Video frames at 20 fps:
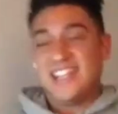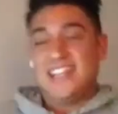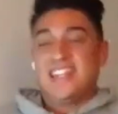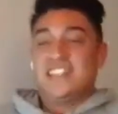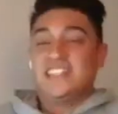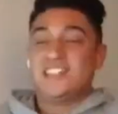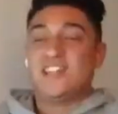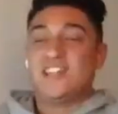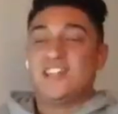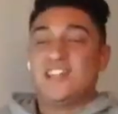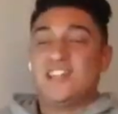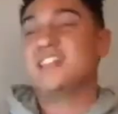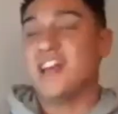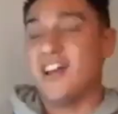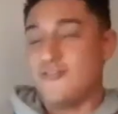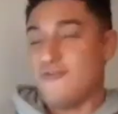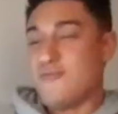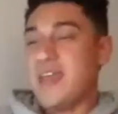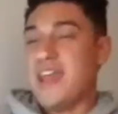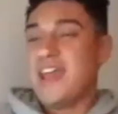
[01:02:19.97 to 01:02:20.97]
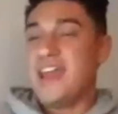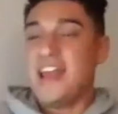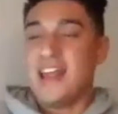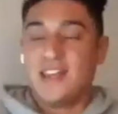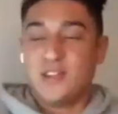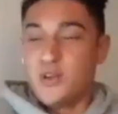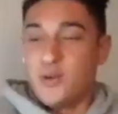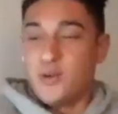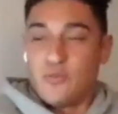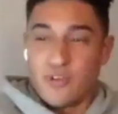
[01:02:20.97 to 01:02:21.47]
It's good stuff, man. I
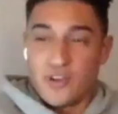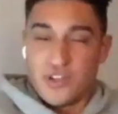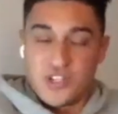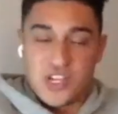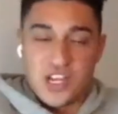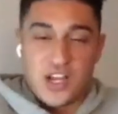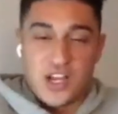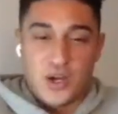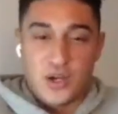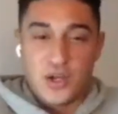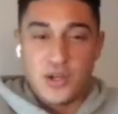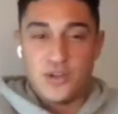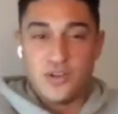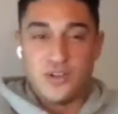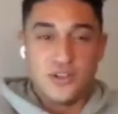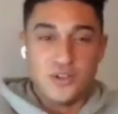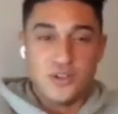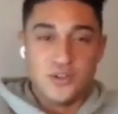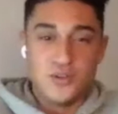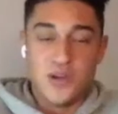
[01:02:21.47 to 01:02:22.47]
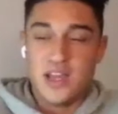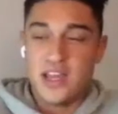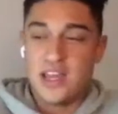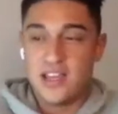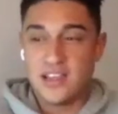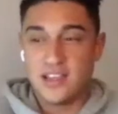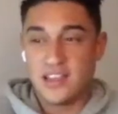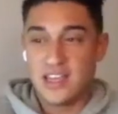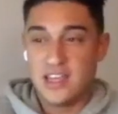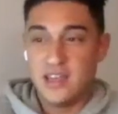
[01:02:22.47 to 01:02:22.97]
do appreciate all you do.
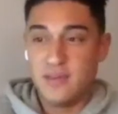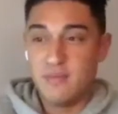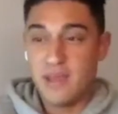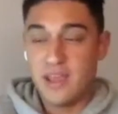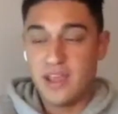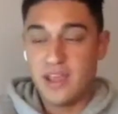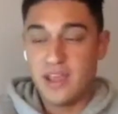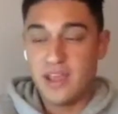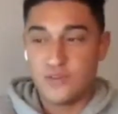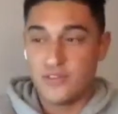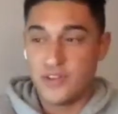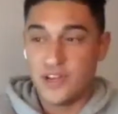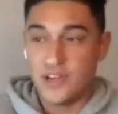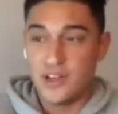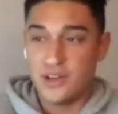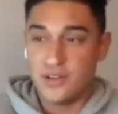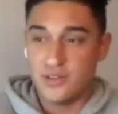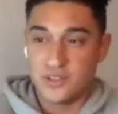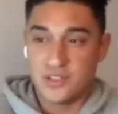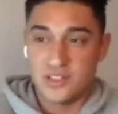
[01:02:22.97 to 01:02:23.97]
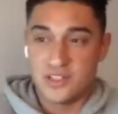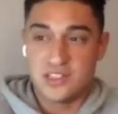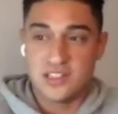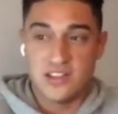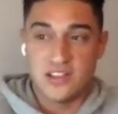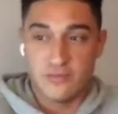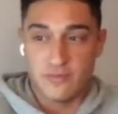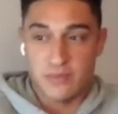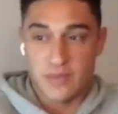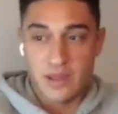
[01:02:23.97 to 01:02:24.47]
Keep making your videos and
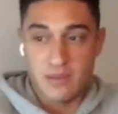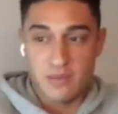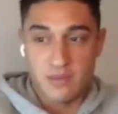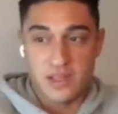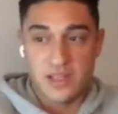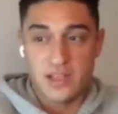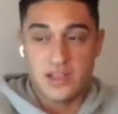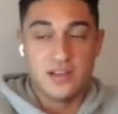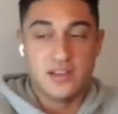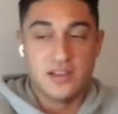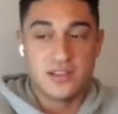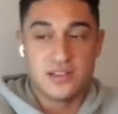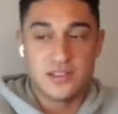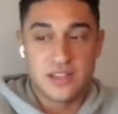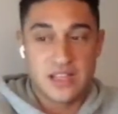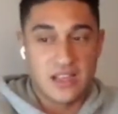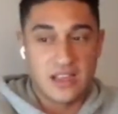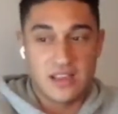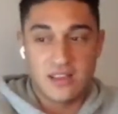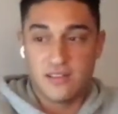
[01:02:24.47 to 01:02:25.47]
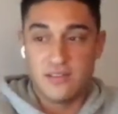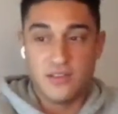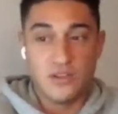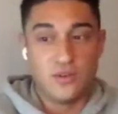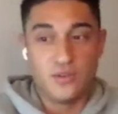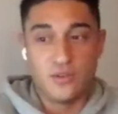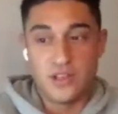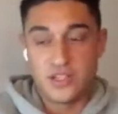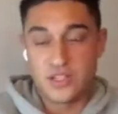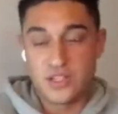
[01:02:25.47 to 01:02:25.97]
stuff, man, because like, you
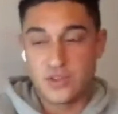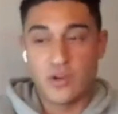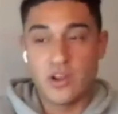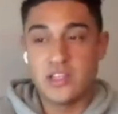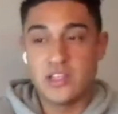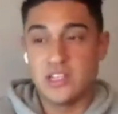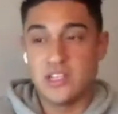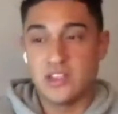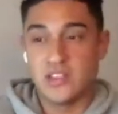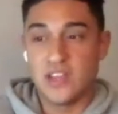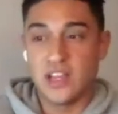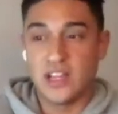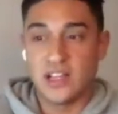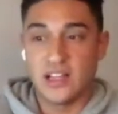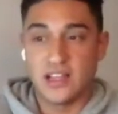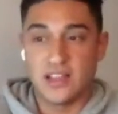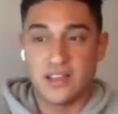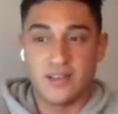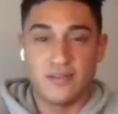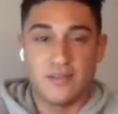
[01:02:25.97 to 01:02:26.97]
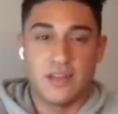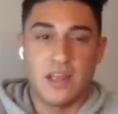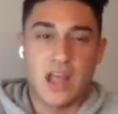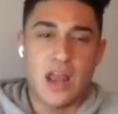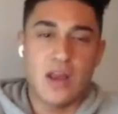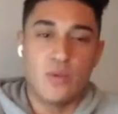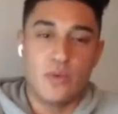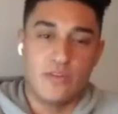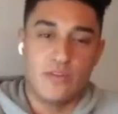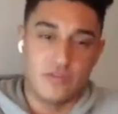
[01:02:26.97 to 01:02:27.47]
know, it's crazy to think like, yeah, I
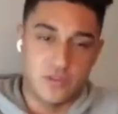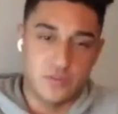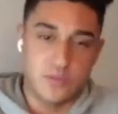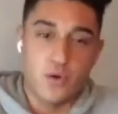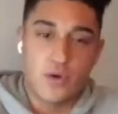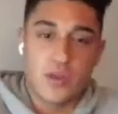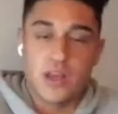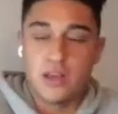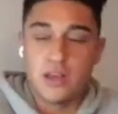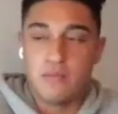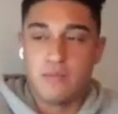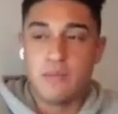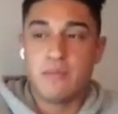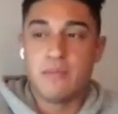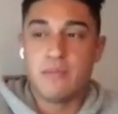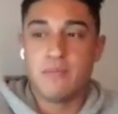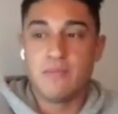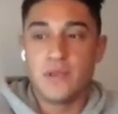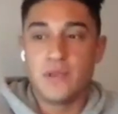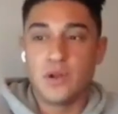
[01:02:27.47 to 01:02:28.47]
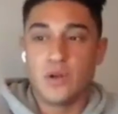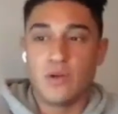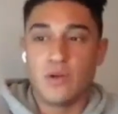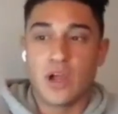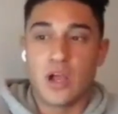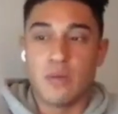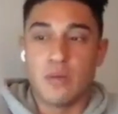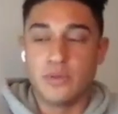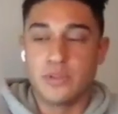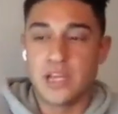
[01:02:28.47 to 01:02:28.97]
know we've spoken, you know, a
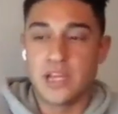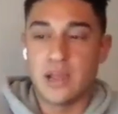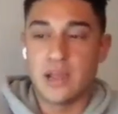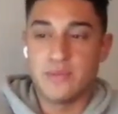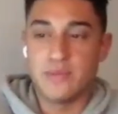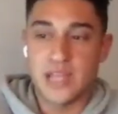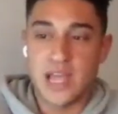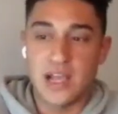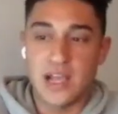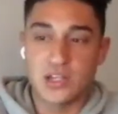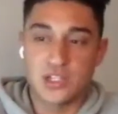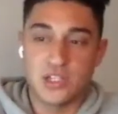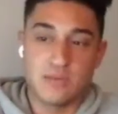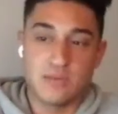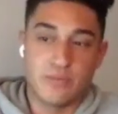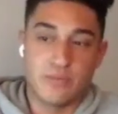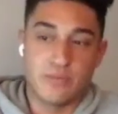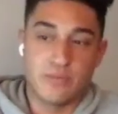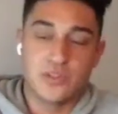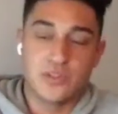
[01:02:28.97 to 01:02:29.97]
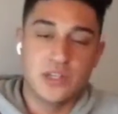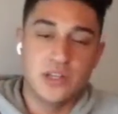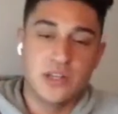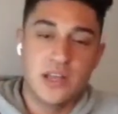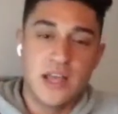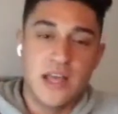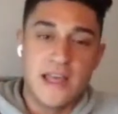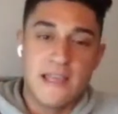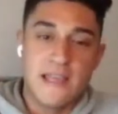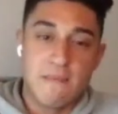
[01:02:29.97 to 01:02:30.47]
couple times actually in person,
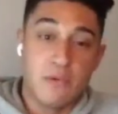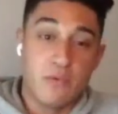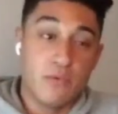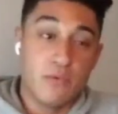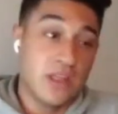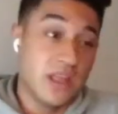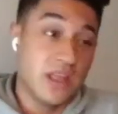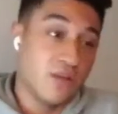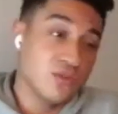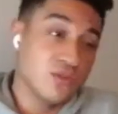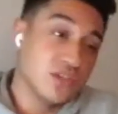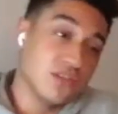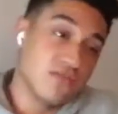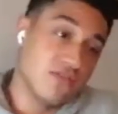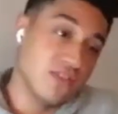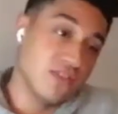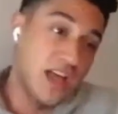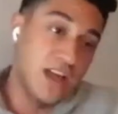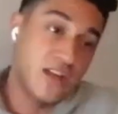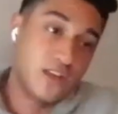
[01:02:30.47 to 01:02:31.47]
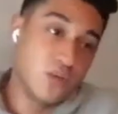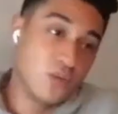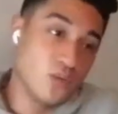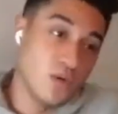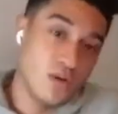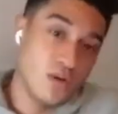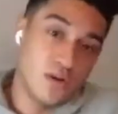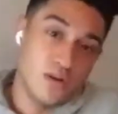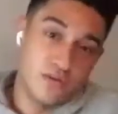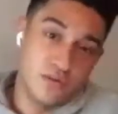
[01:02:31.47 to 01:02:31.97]
but really I was just a fly on the
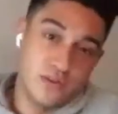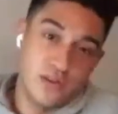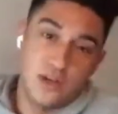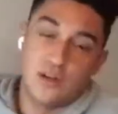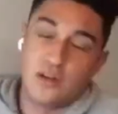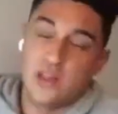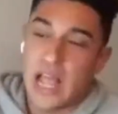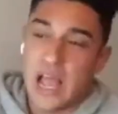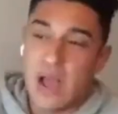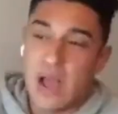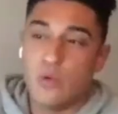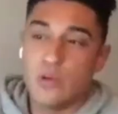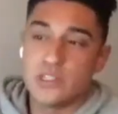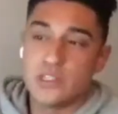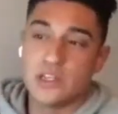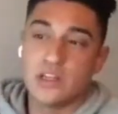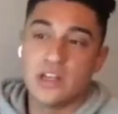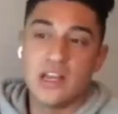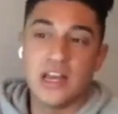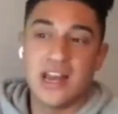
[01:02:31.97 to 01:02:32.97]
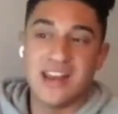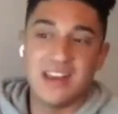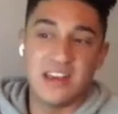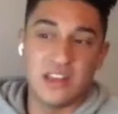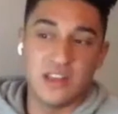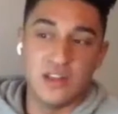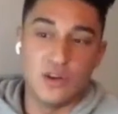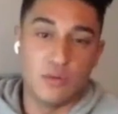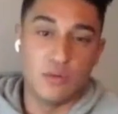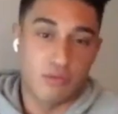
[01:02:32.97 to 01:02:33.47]
wall, you know, like I wasn't an
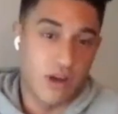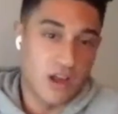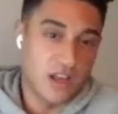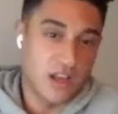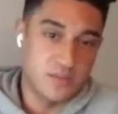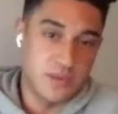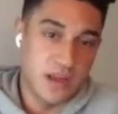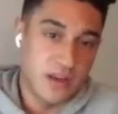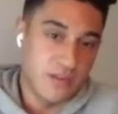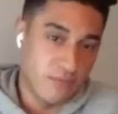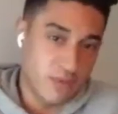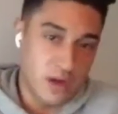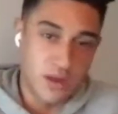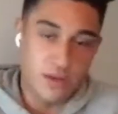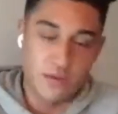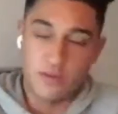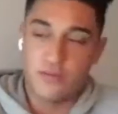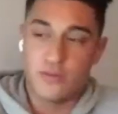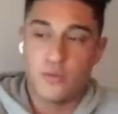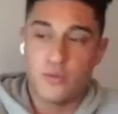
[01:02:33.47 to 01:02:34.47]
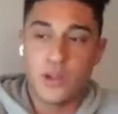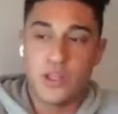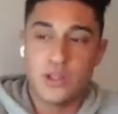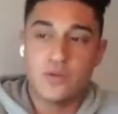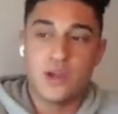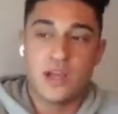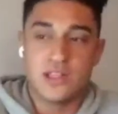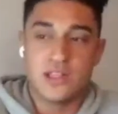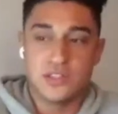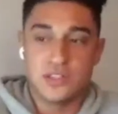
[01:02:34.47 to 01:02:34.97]
ideal prospect probably for what you
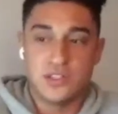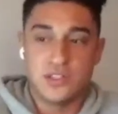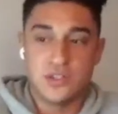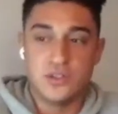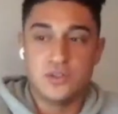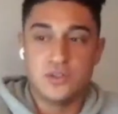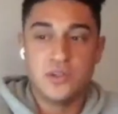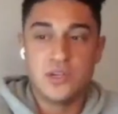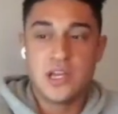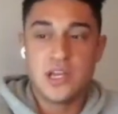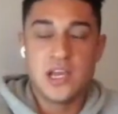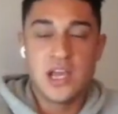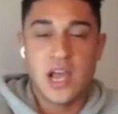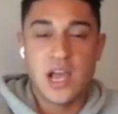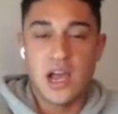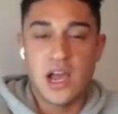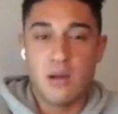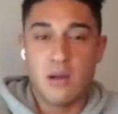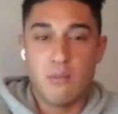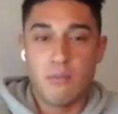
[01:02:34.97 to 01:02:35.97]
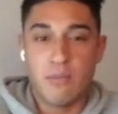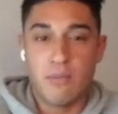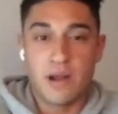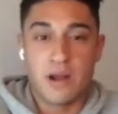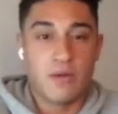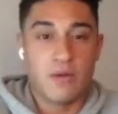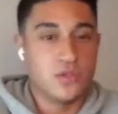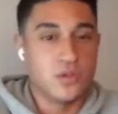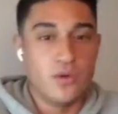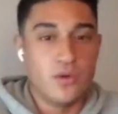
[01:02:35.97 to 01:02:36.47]
guys do. But
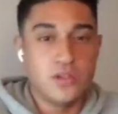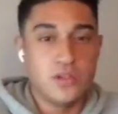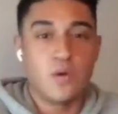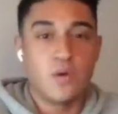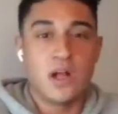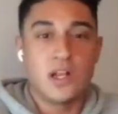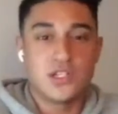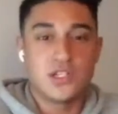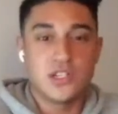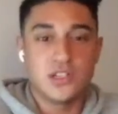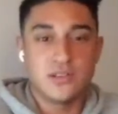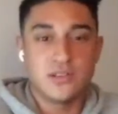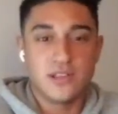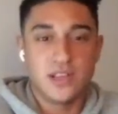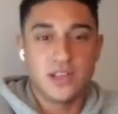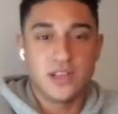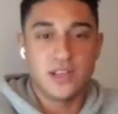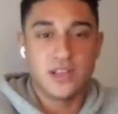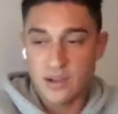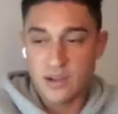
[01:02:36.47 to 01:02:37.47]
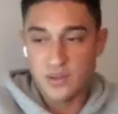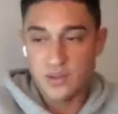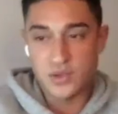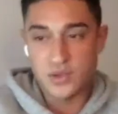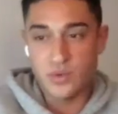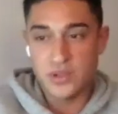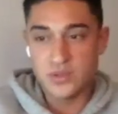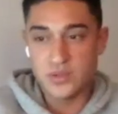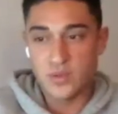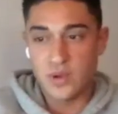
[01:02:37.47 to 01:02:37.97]
I was always watching, you know,
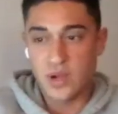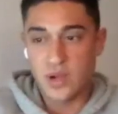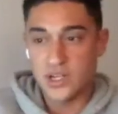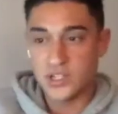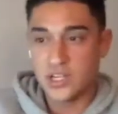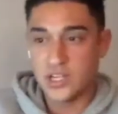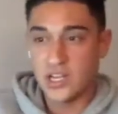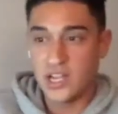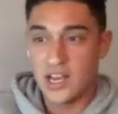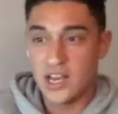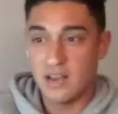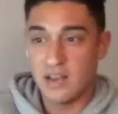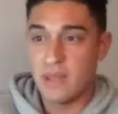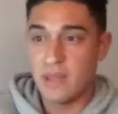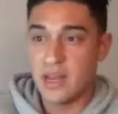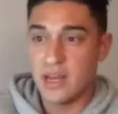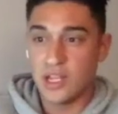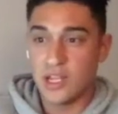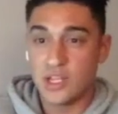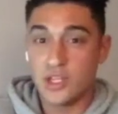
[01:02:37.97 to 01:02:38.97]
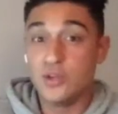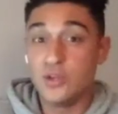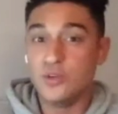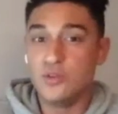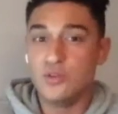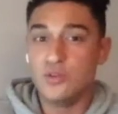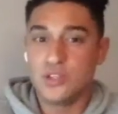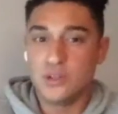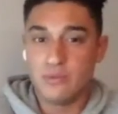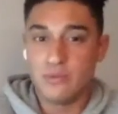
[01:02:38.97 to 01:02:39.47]
and it made a
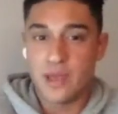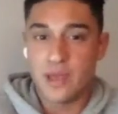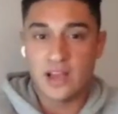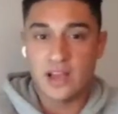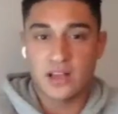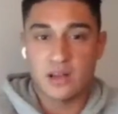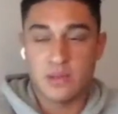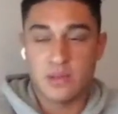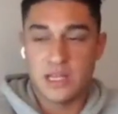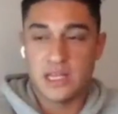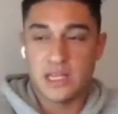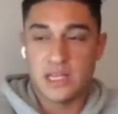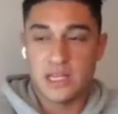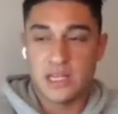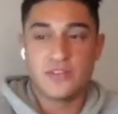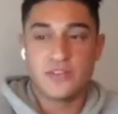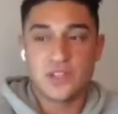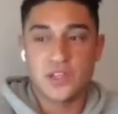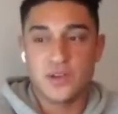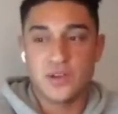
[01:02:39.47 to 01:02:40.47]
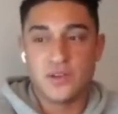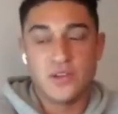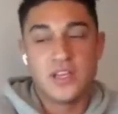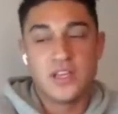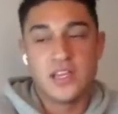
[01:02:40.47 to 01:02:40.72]
huge impact on my life. So,